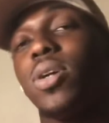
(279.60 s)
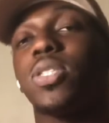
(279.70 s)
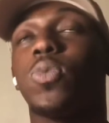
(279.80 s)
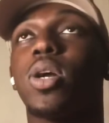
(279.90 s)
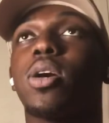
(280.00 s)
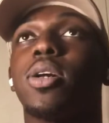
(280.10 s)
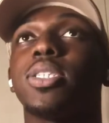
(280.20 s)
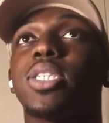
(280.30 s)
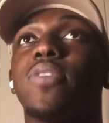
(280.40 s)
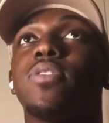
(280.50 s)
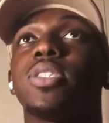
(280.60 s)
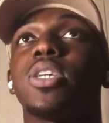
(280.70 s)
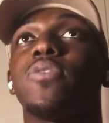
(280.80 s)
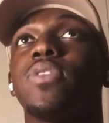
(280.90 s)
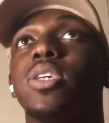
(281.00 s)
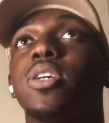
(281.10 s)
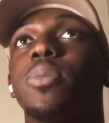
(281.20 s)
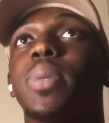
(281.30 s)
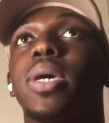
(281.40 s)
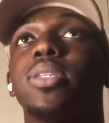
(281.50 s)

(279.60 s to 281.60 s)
to work on, just give yourself a year, man.